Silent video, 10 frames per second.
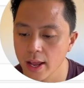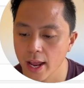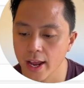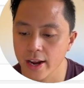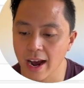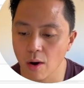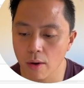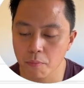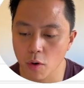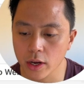And how
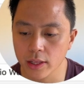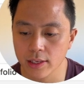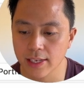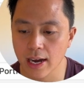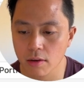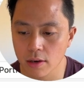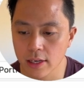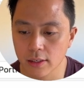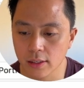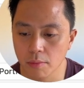I've broken this out
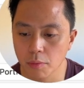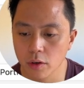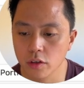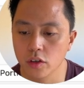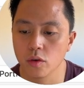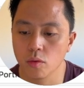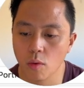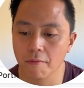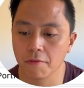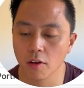is similar to
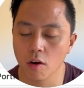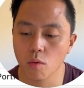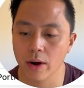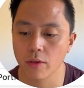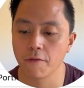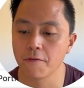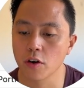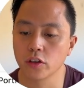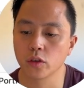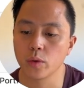Webflow, where the
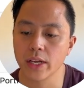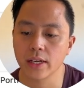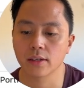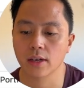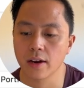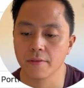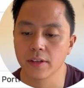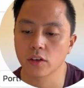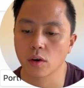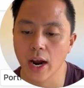first week is kind of
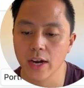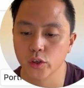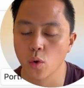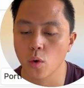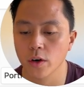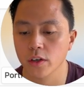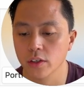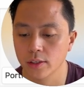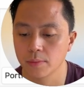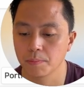this crash
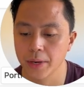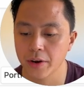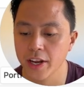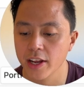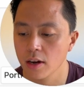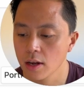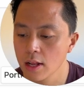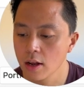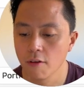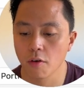course period.
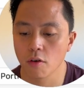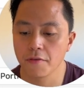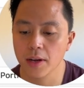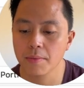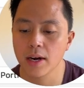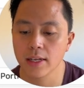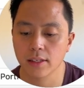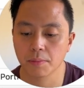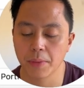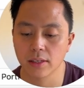For Figma,
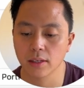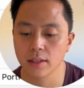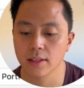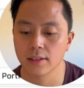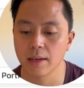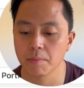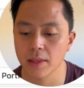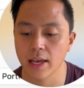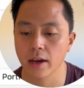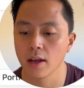it's basically the same thing.